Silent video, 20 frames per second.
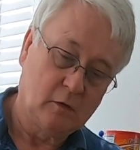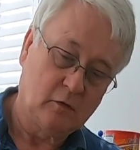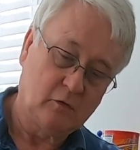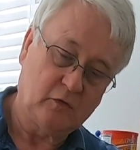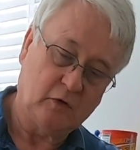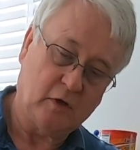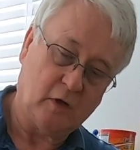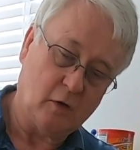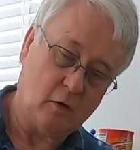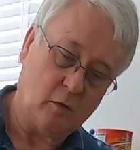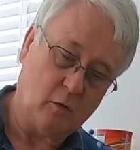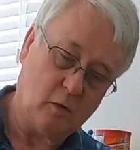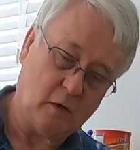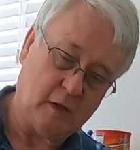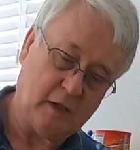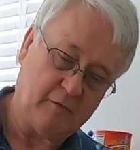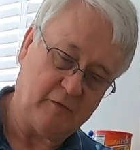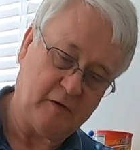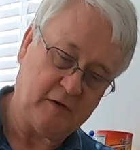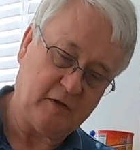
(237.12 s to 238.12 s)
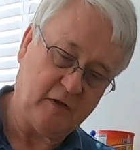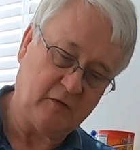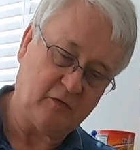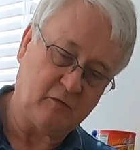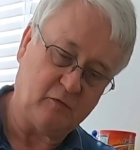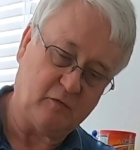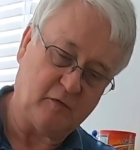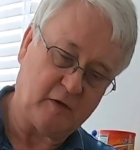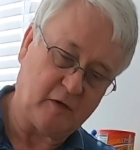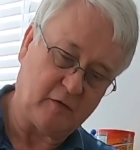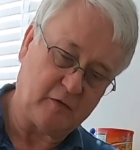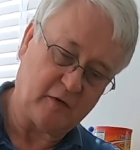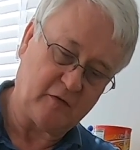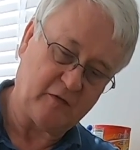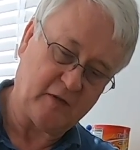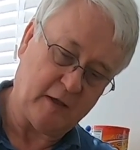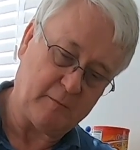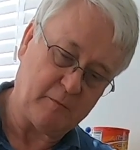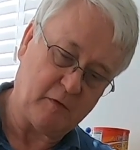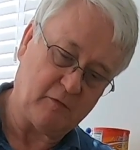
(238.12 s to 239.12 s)
So if it doesn't fit on the
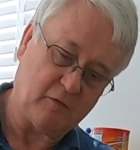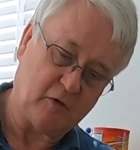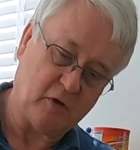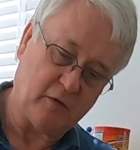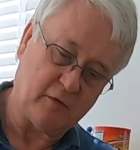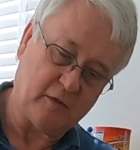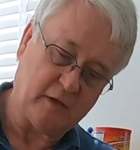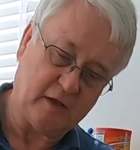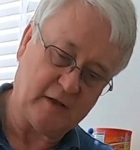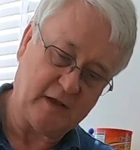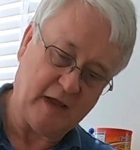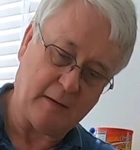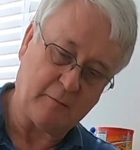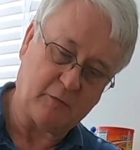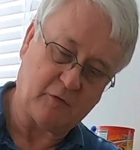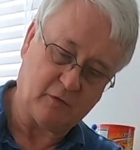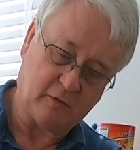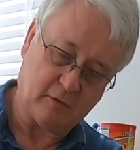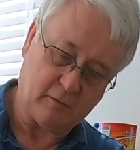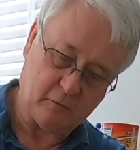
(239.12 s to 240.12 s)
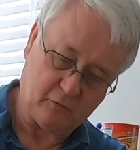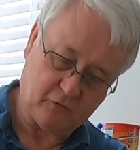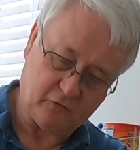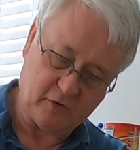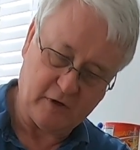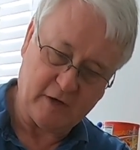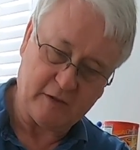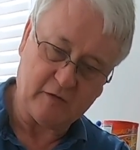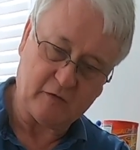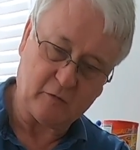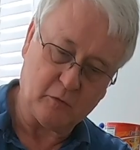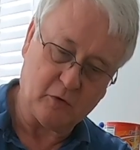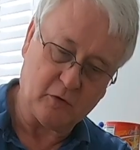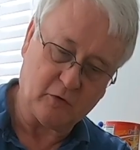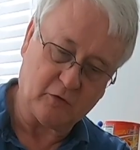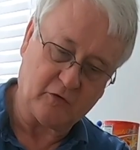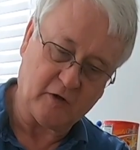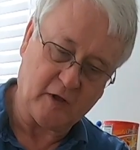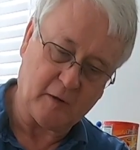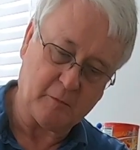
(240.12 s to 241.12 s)
tap, you've got the adapter. I'm not sure how
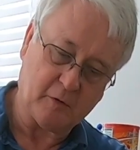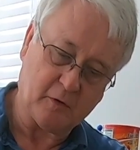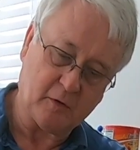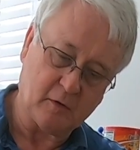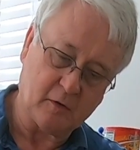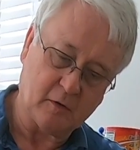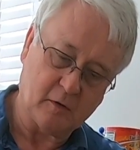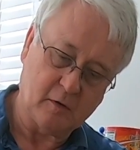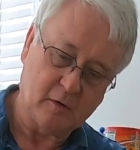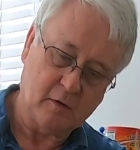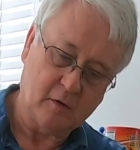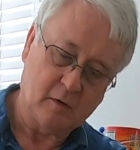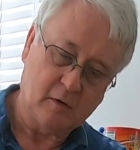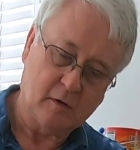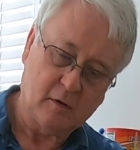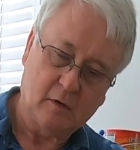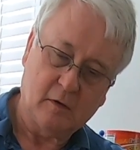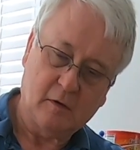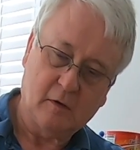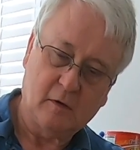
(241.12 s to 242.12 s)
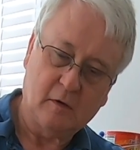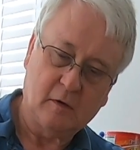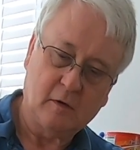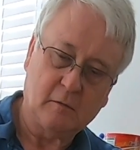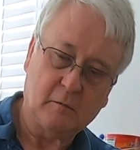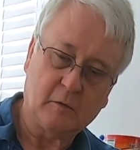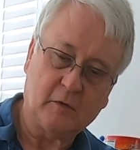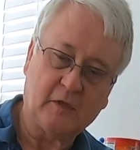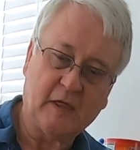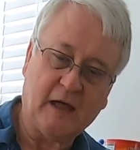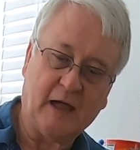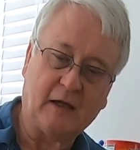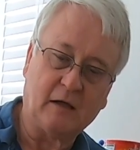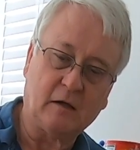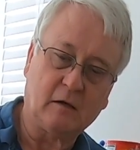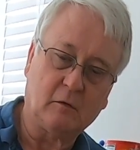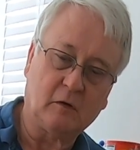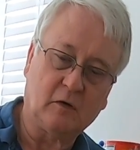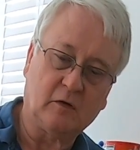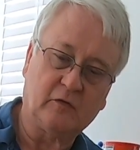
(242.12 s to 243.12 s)
works yet, but that,
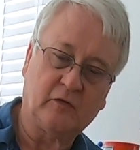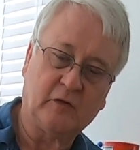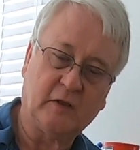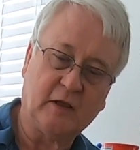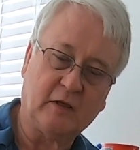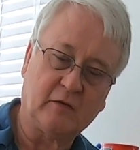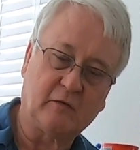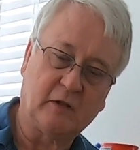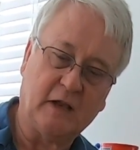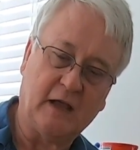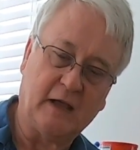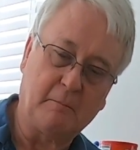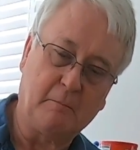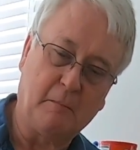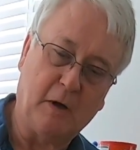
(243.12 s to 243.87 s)
see, that's like